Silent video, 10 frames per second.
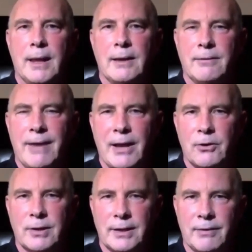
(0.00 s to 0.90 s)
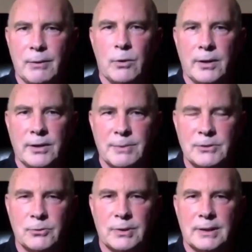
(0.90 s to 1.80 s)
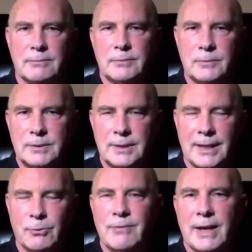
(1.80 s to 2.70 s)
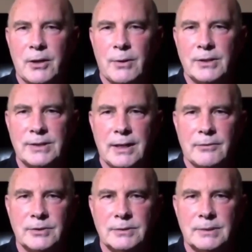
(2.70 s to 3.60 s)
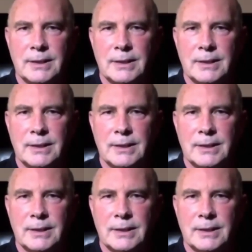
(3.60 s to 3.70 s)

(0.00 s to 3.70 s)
and to value the living world as much as we value ourselves.